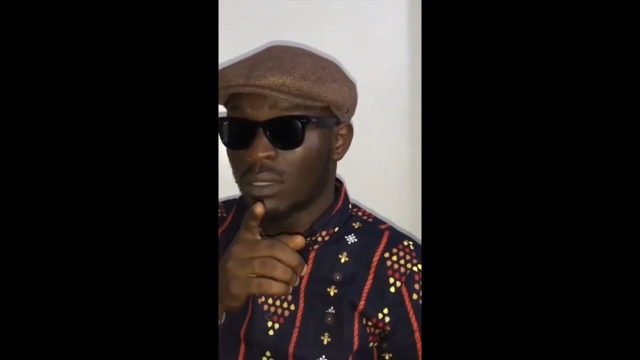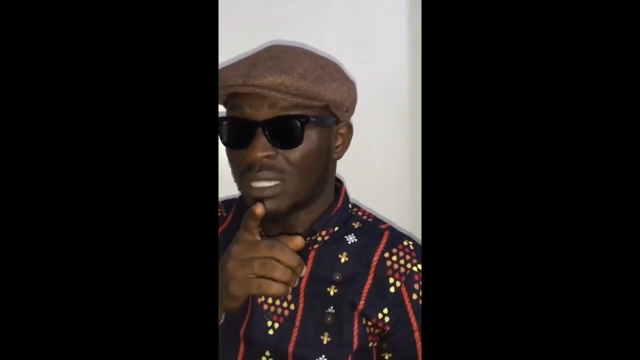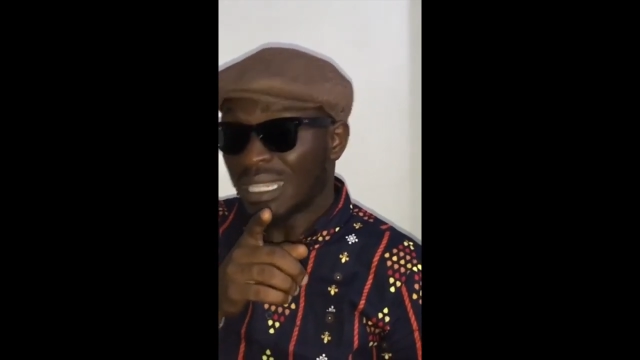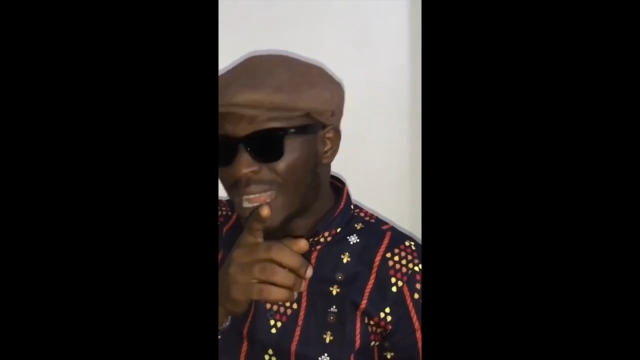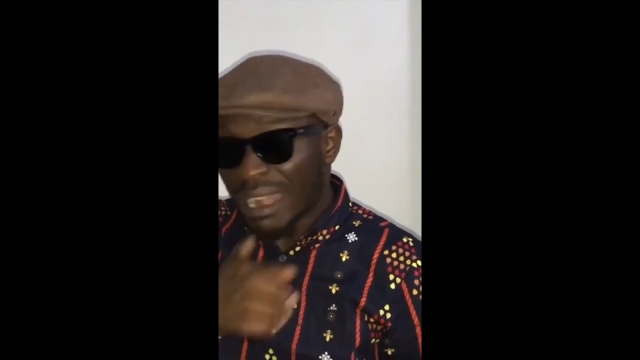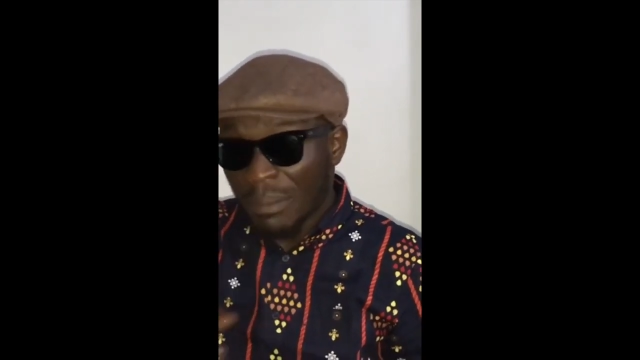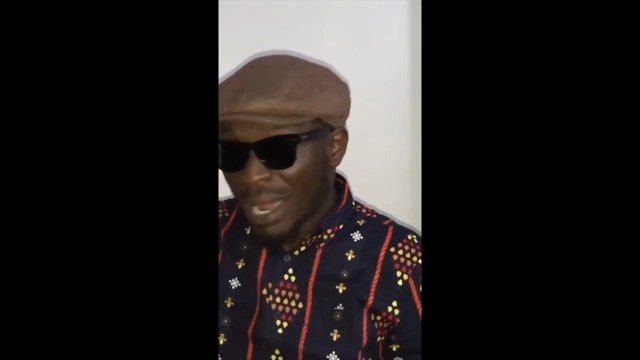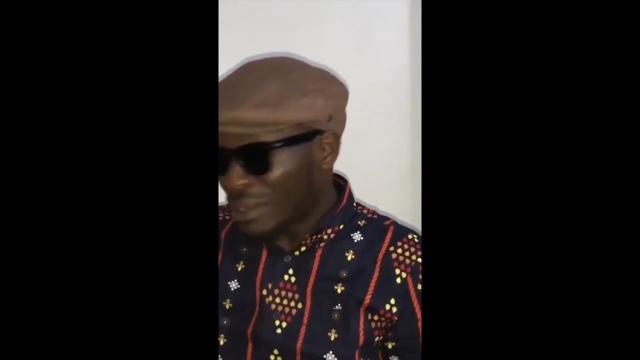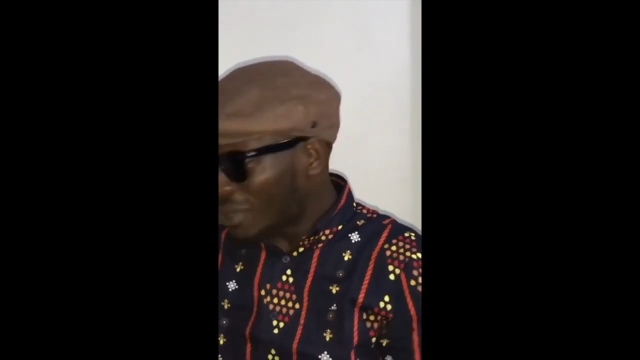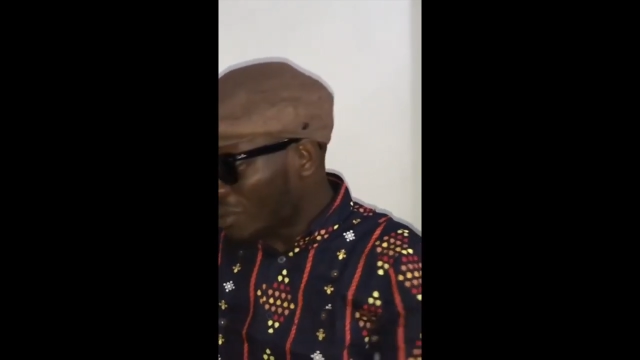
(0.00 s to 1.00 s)
See, now,
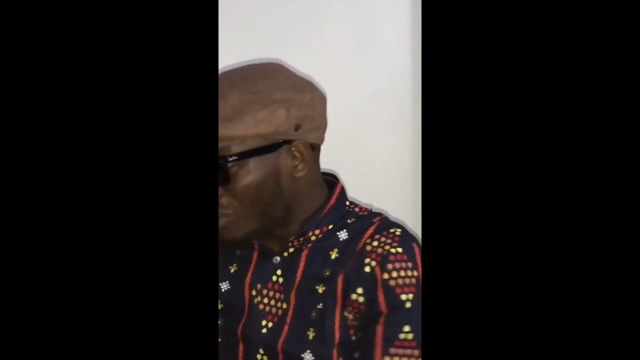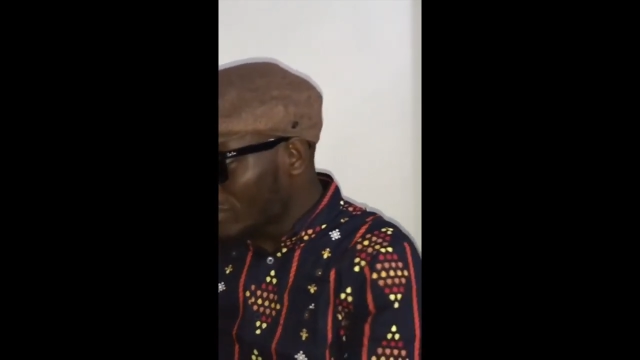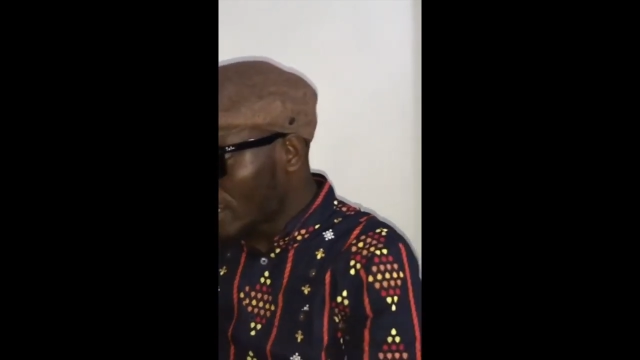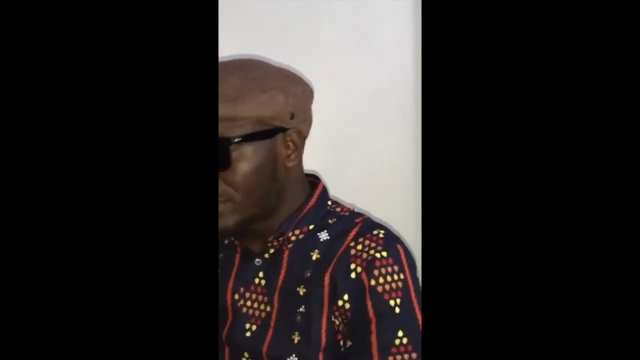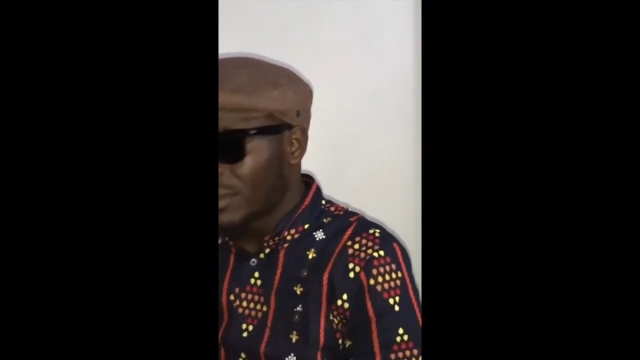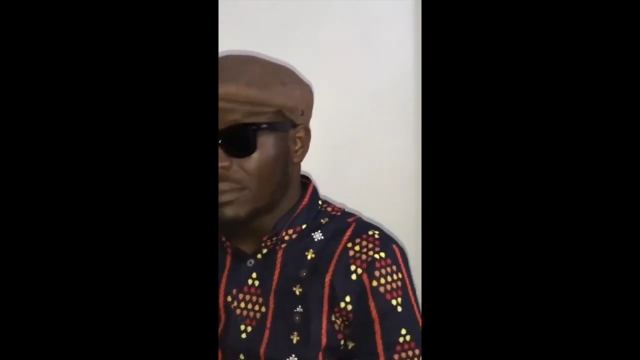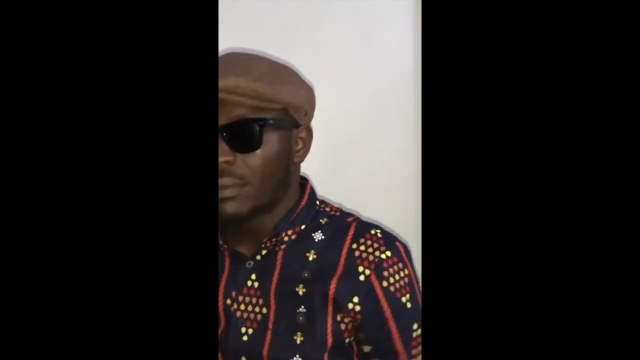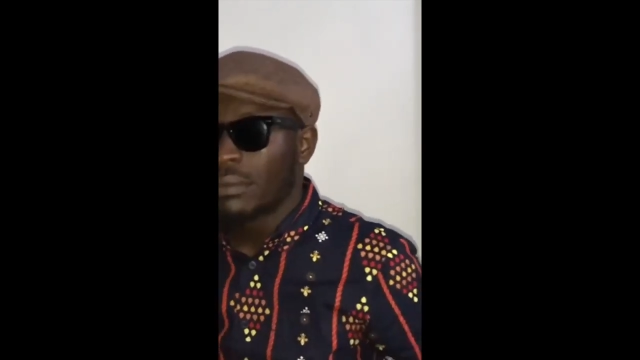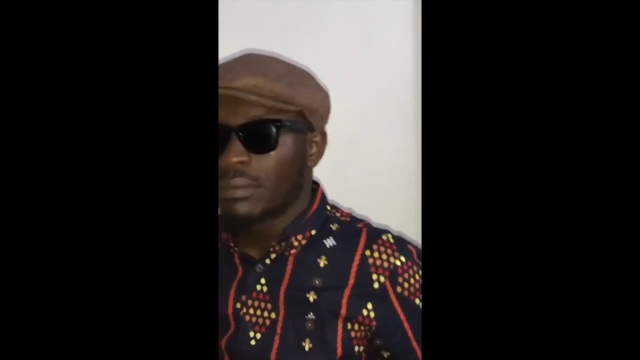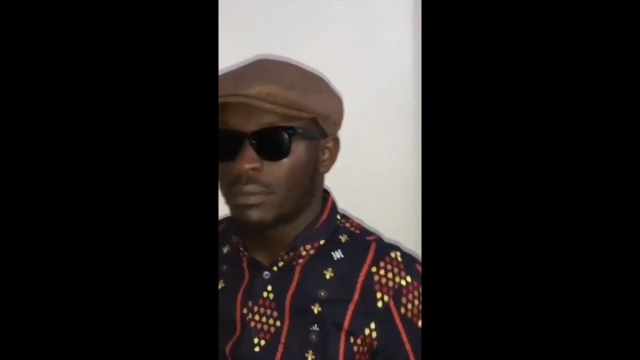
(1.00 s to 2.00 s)
I'm man, we go.
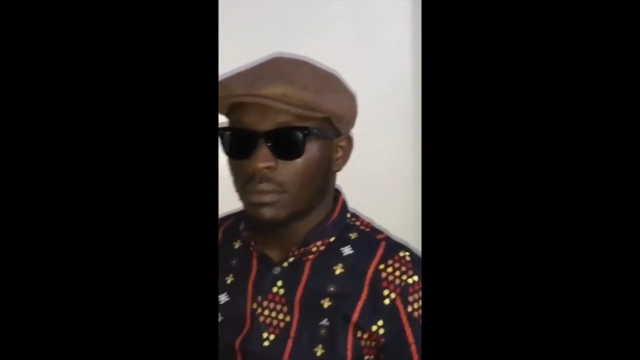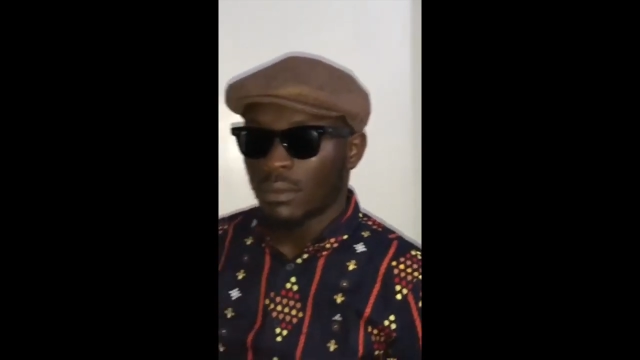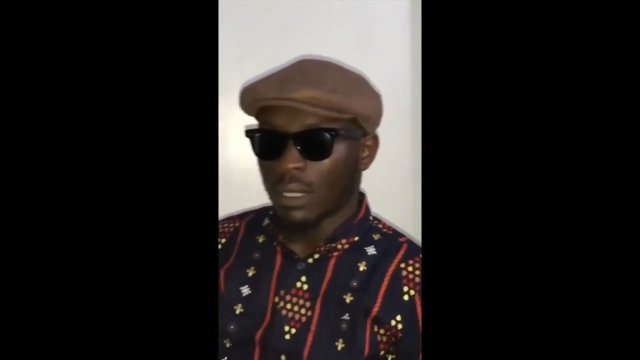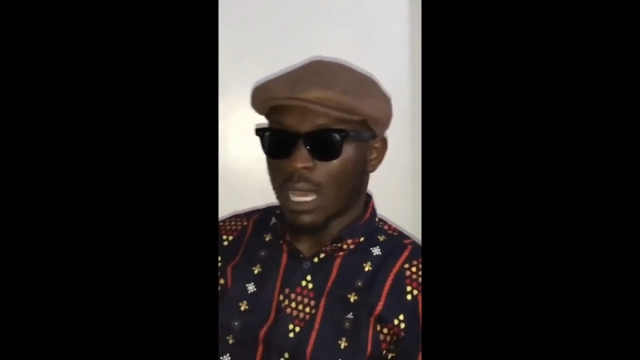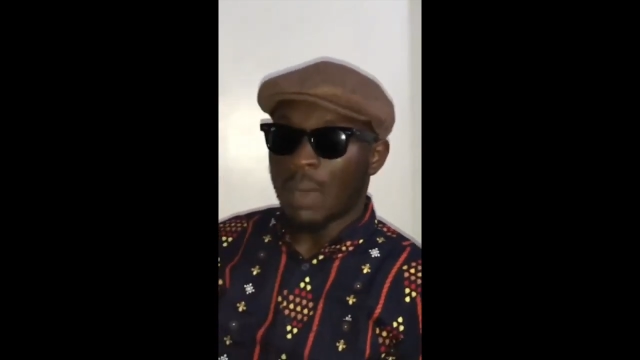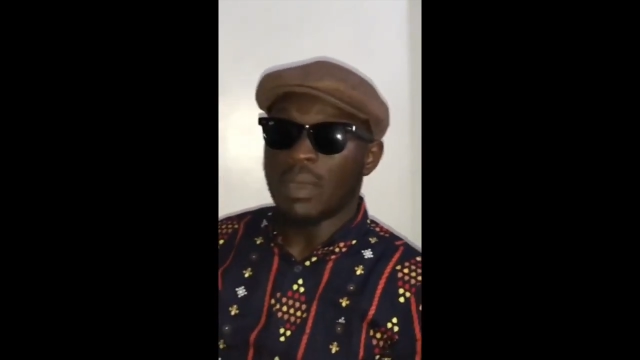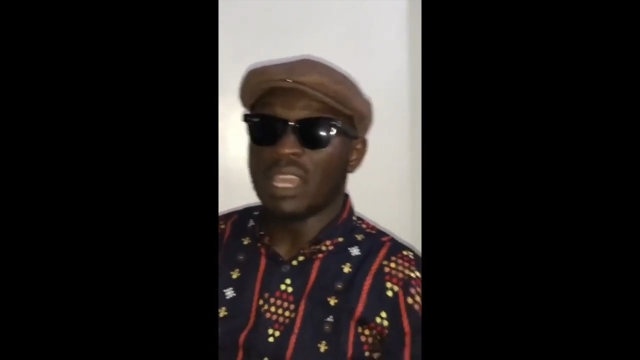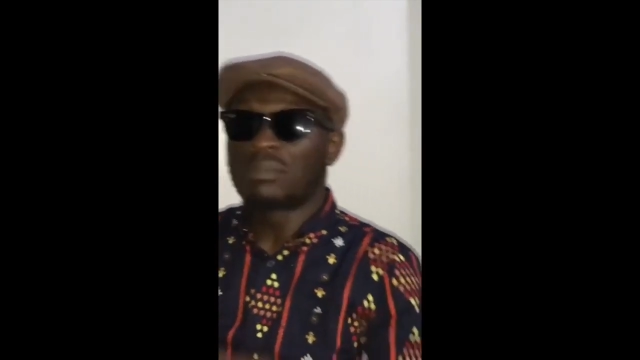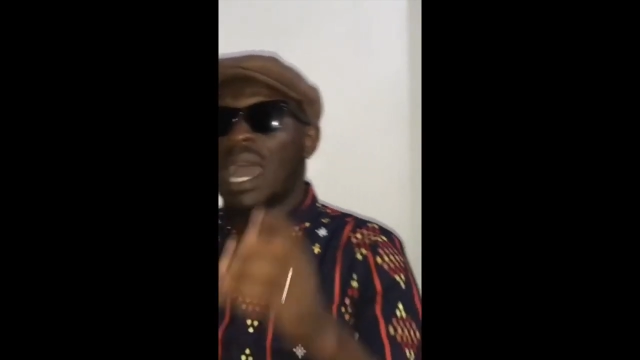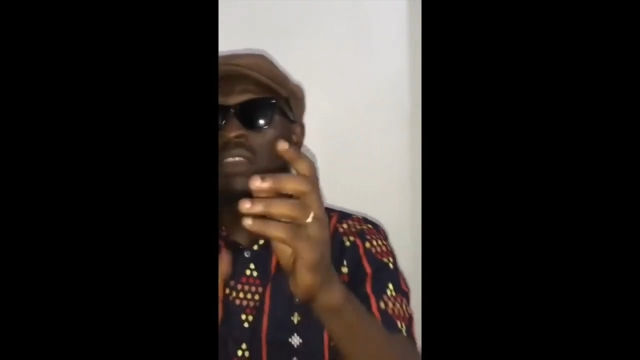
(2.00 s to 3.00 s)
I
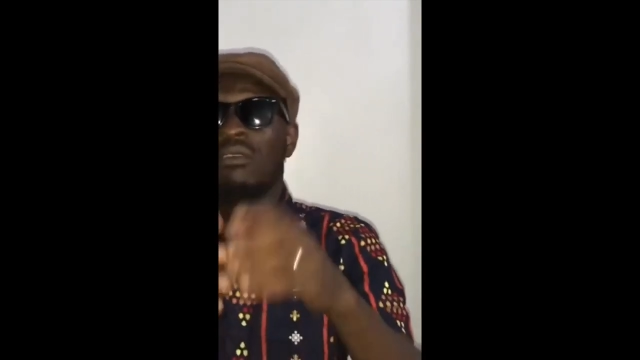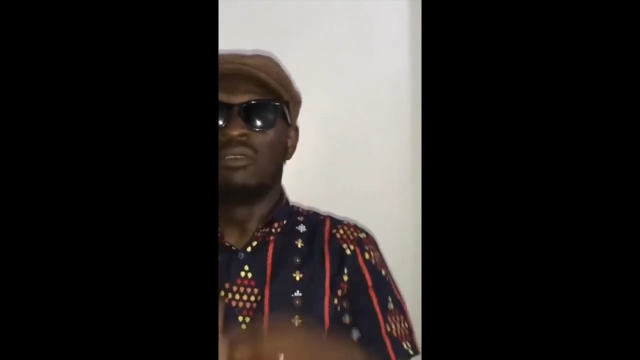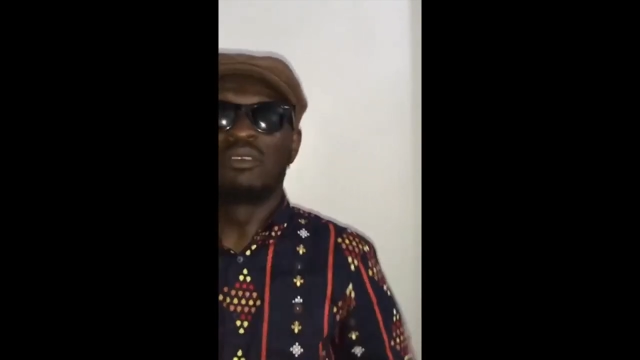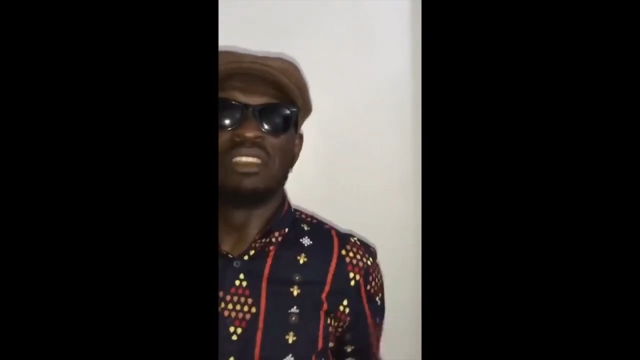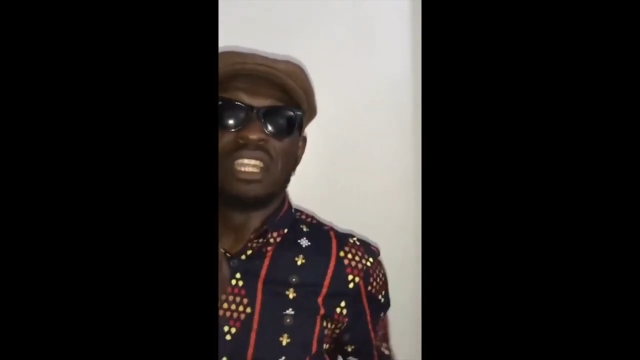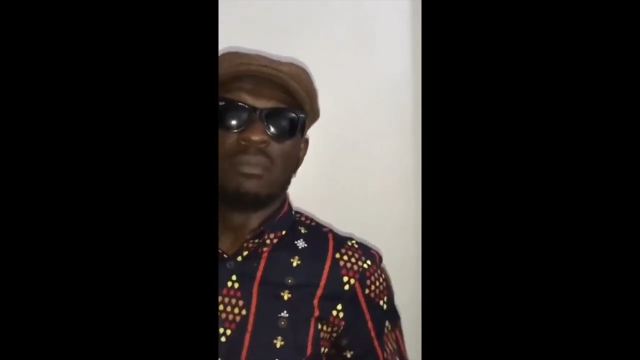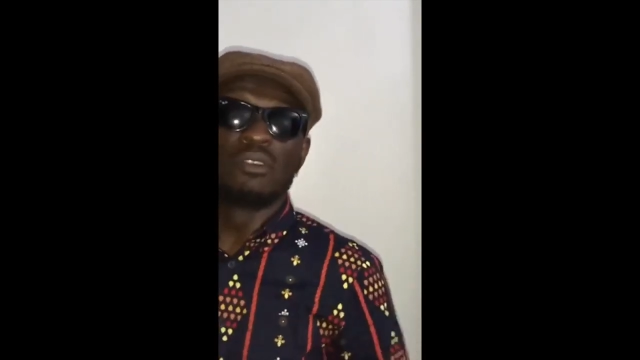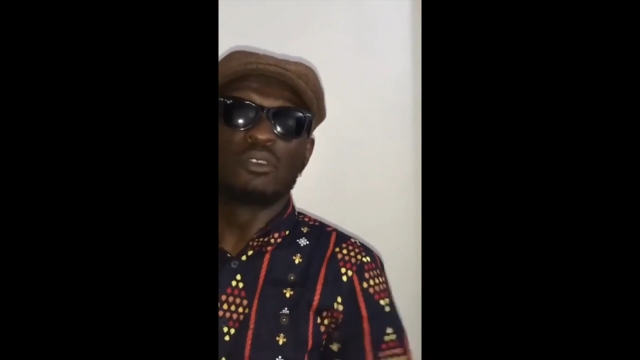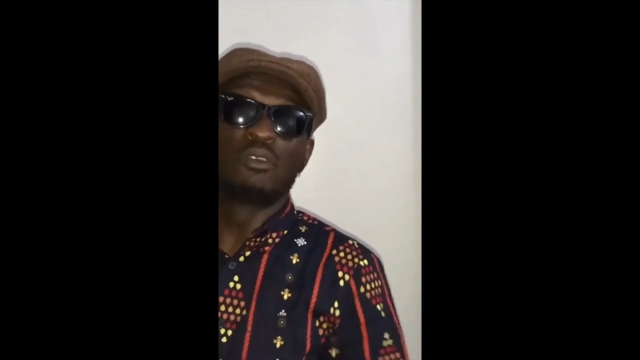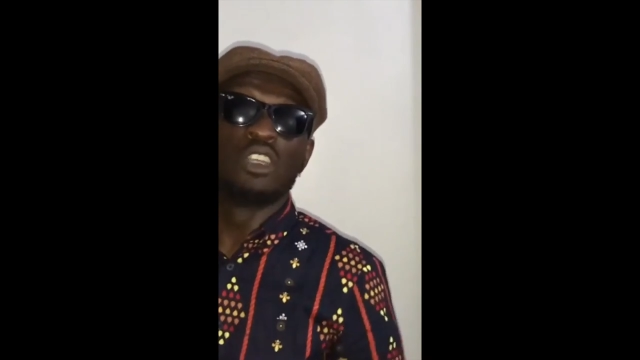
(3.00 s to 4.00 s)
beg, Magu,
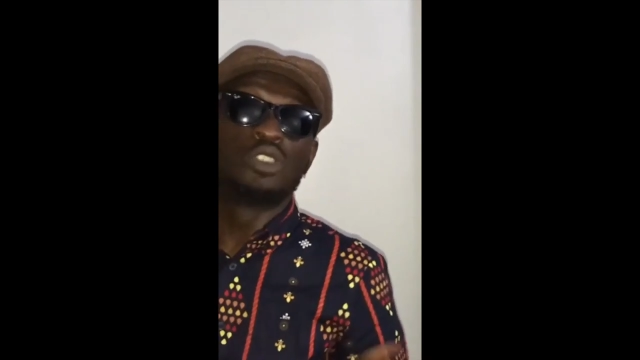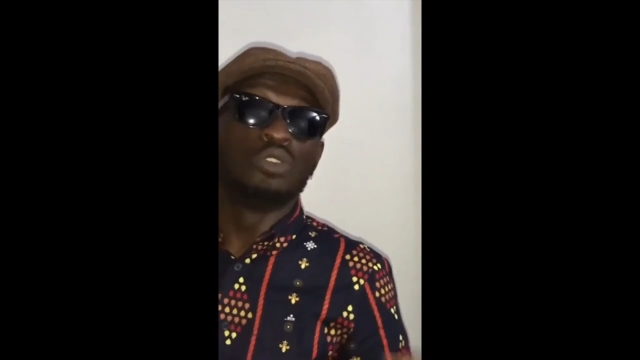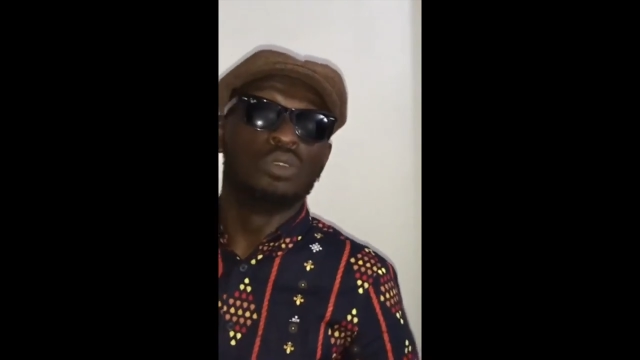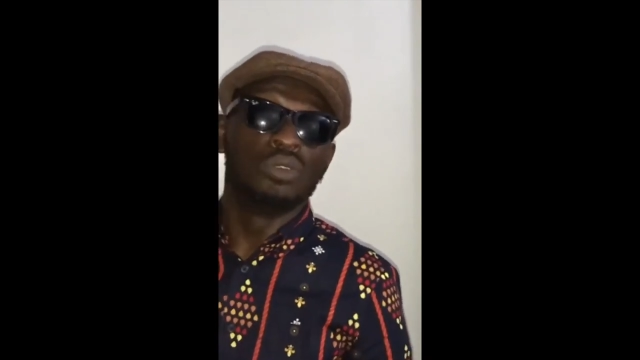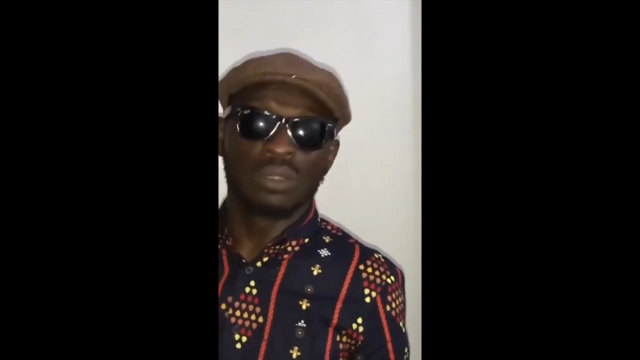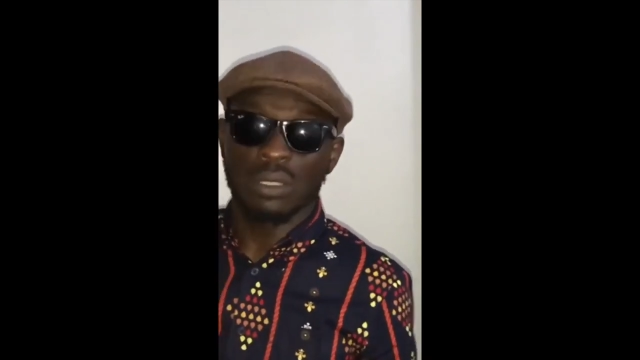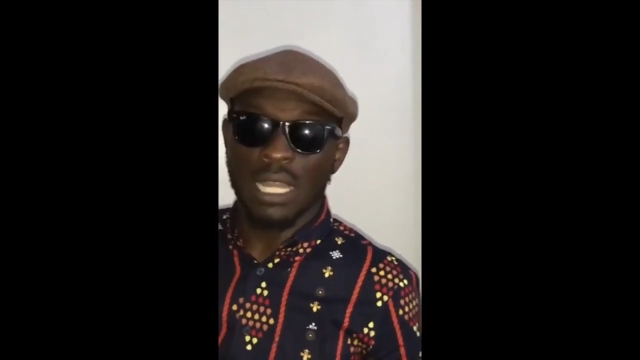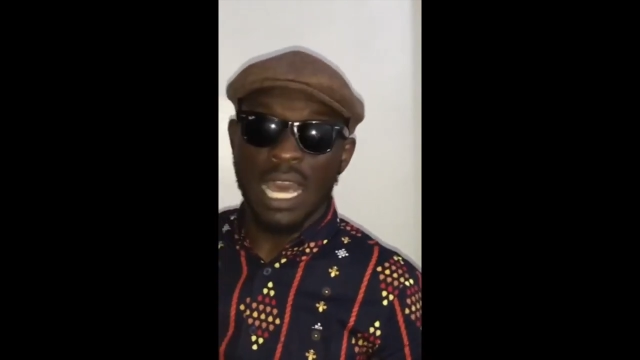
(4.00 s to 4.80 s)
freedom if you fit to. Oh.